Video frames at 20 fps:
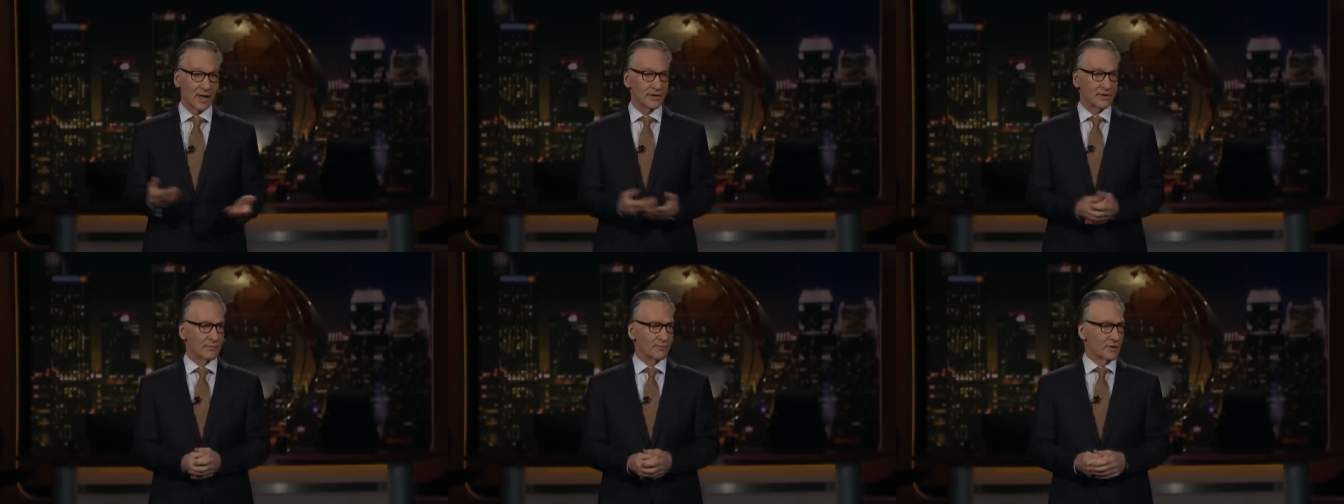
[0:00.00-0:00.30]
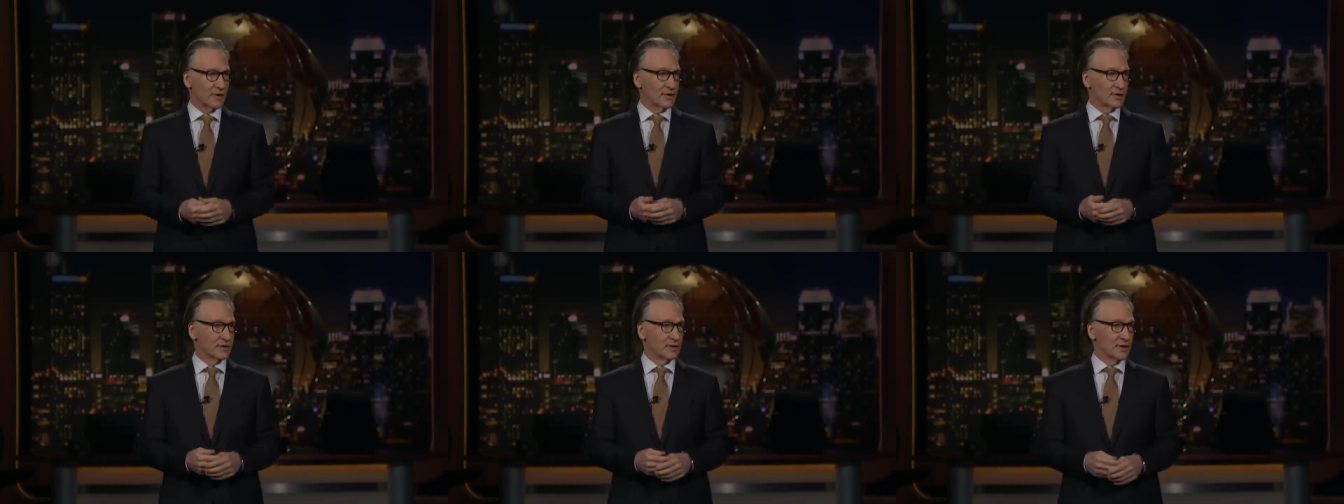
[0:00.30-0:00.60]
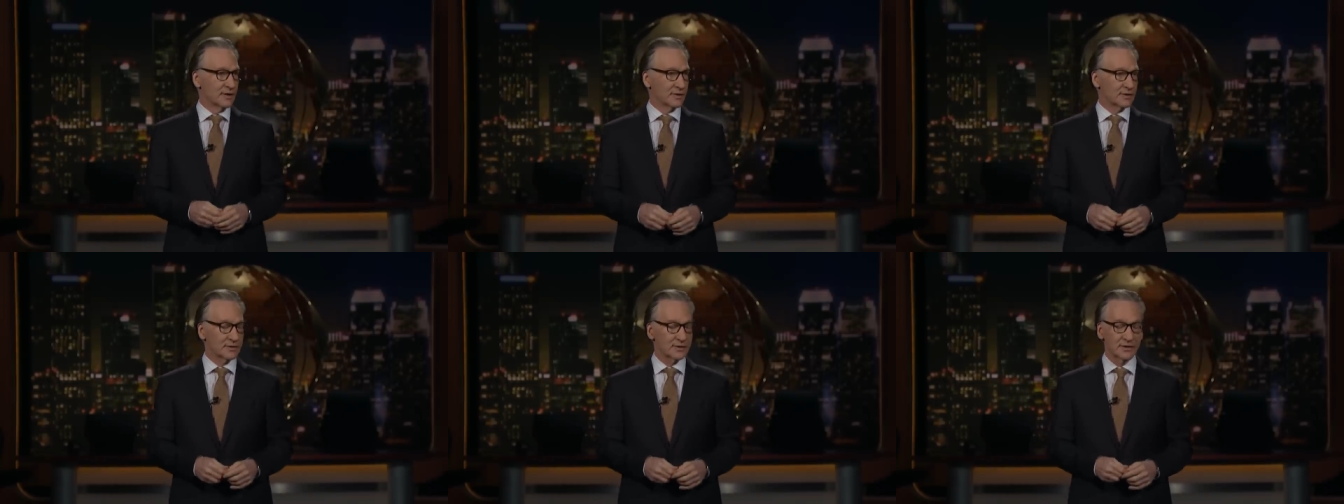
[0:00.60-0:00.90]
I think one of the
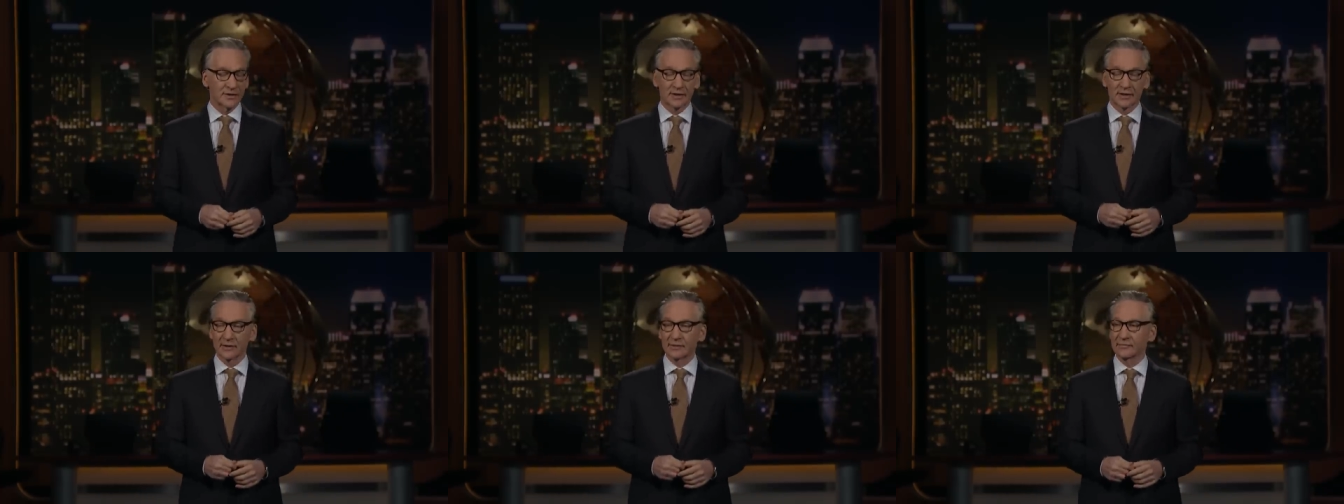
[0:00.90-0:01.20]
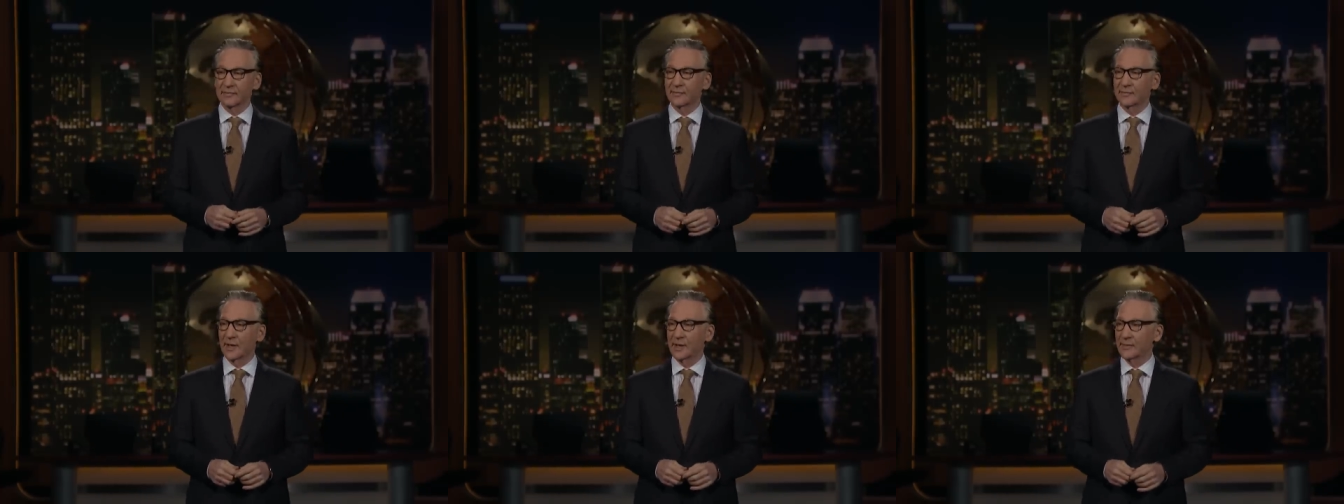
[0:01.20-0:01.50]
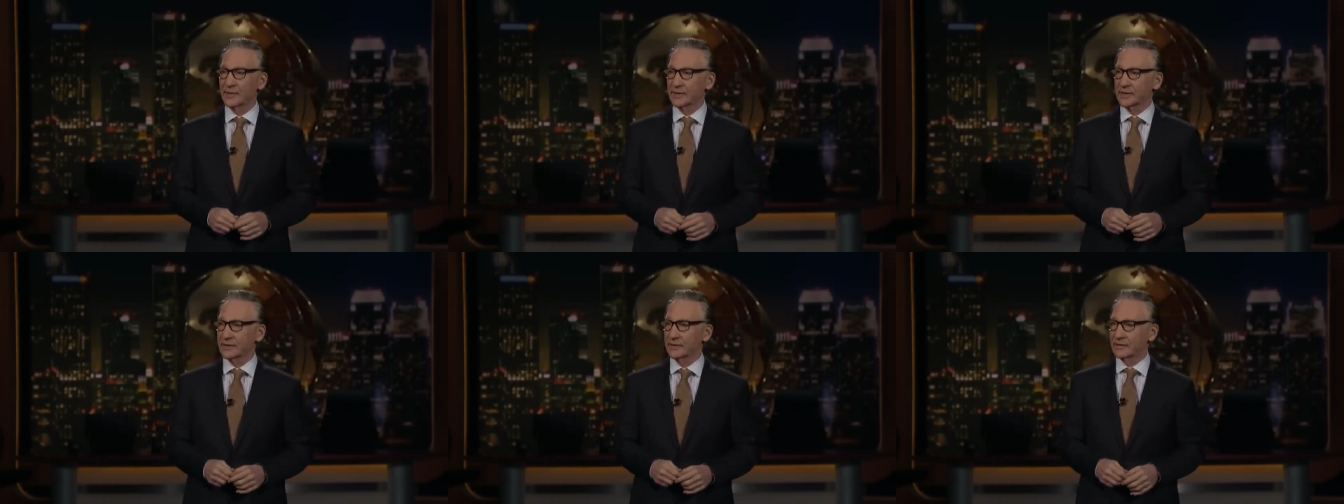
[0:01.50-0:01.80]
youngest uh,
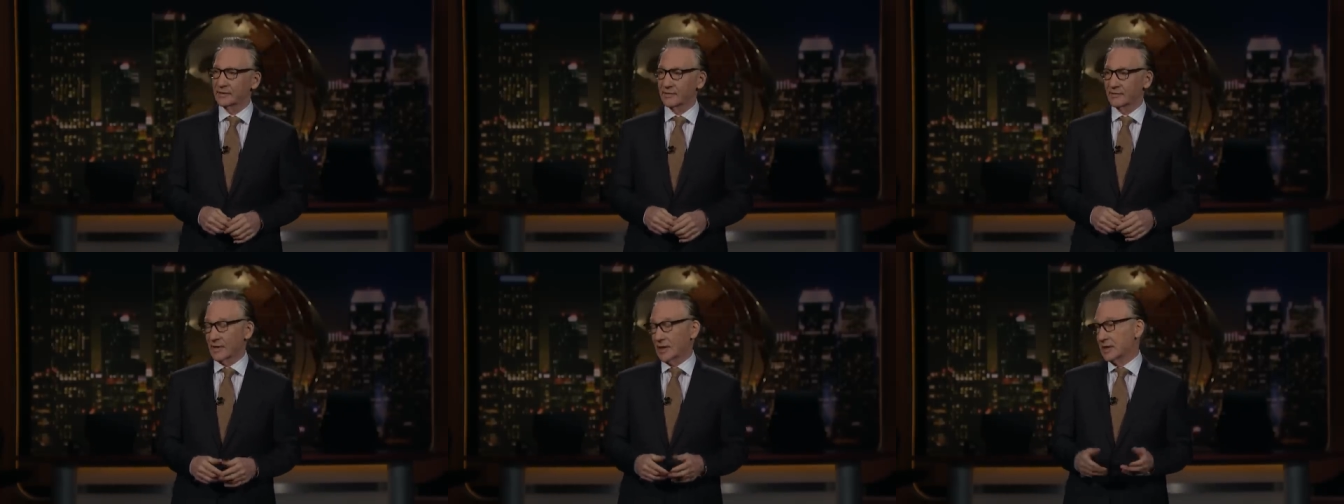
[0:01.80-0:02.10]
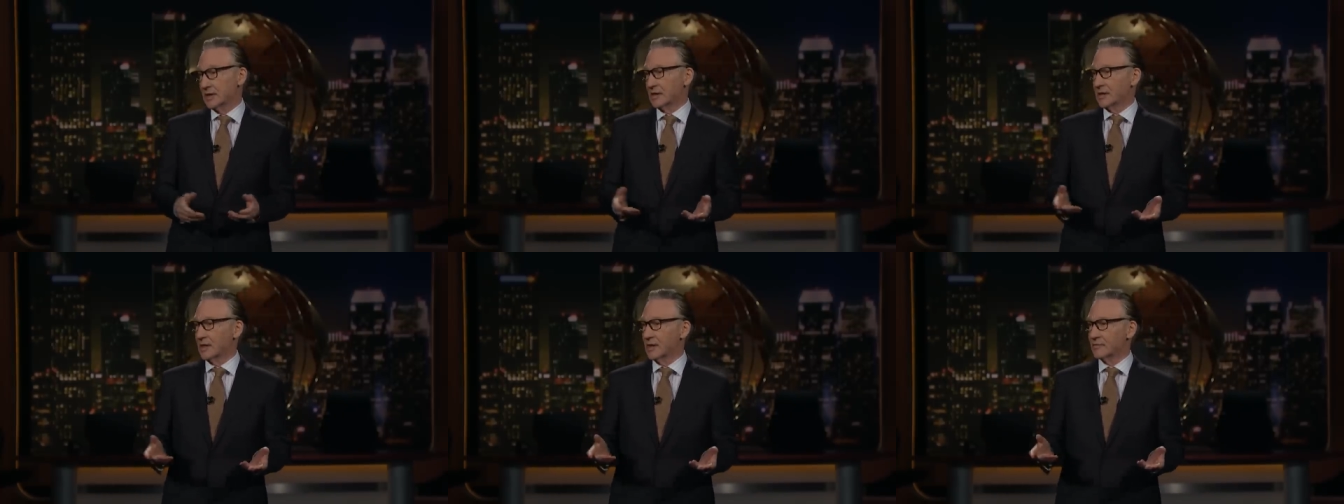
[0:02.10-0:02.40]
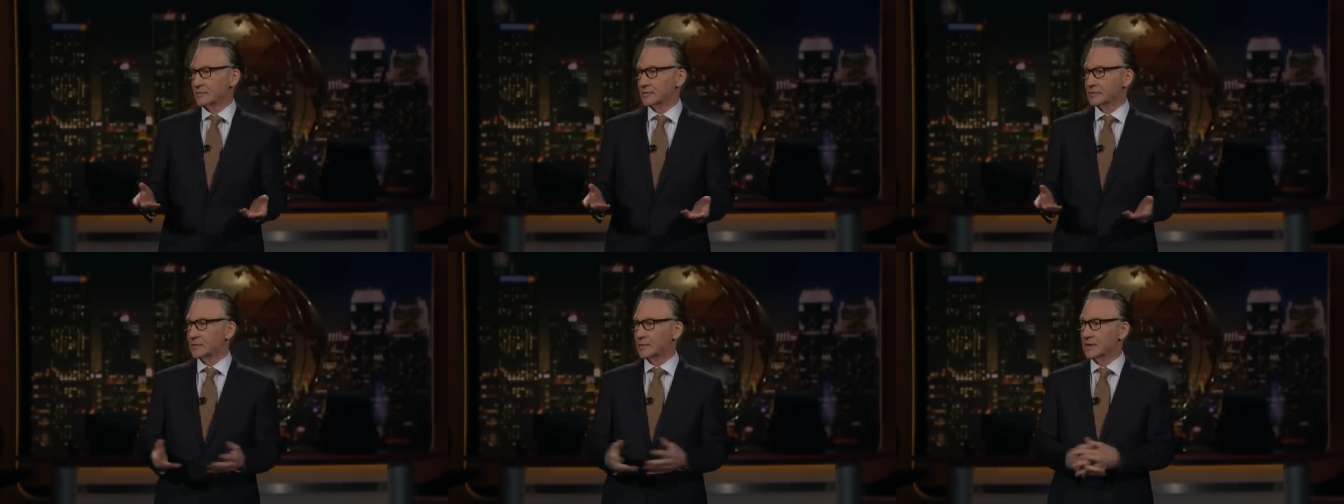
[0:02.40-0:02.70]
Republican or any
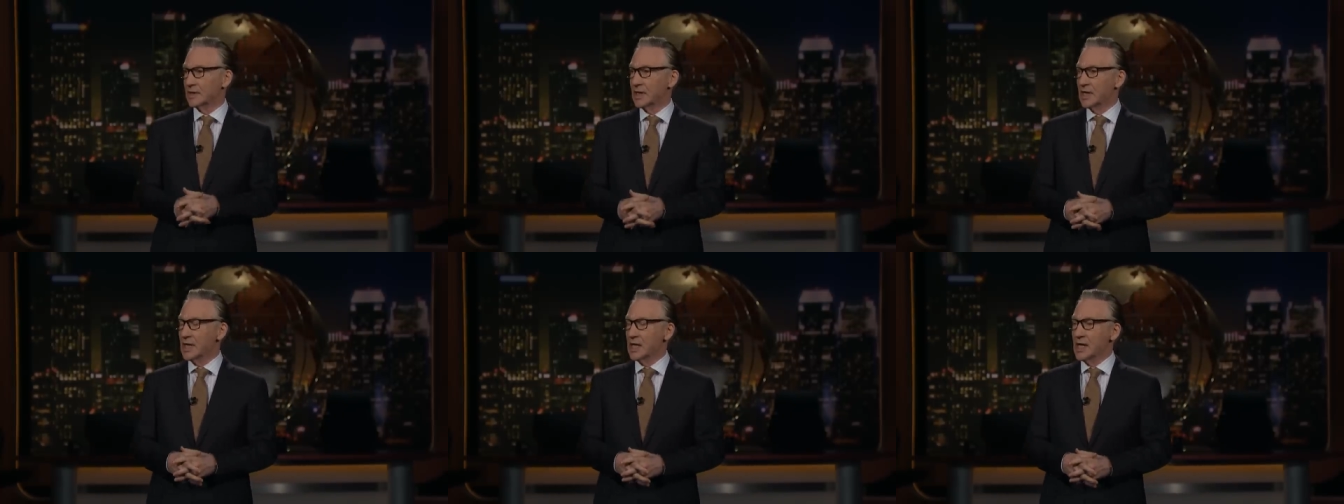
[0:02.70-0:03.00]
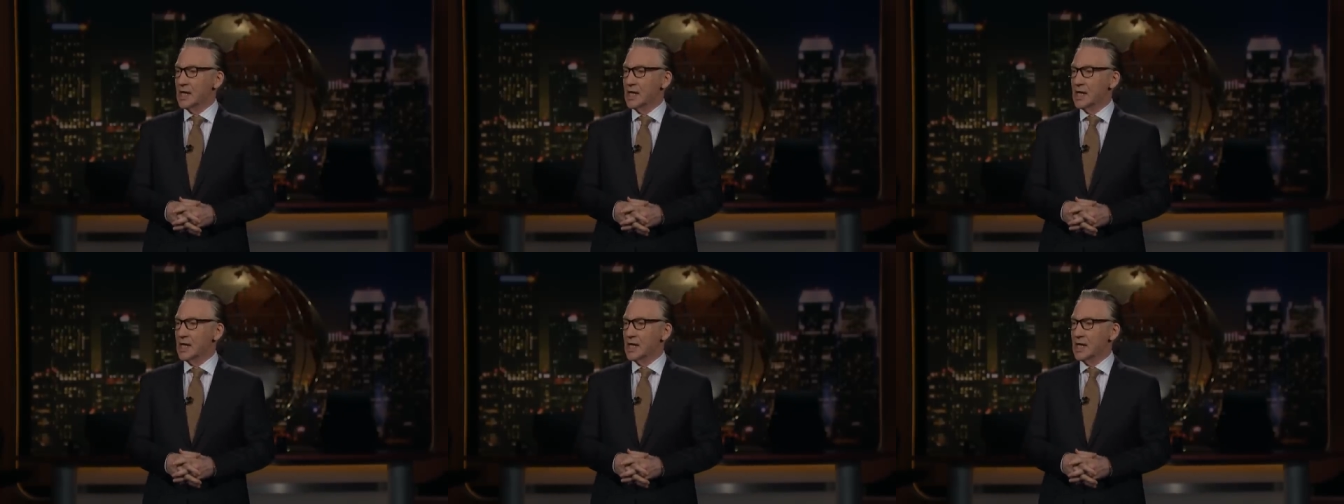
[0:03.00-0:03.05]
congressman.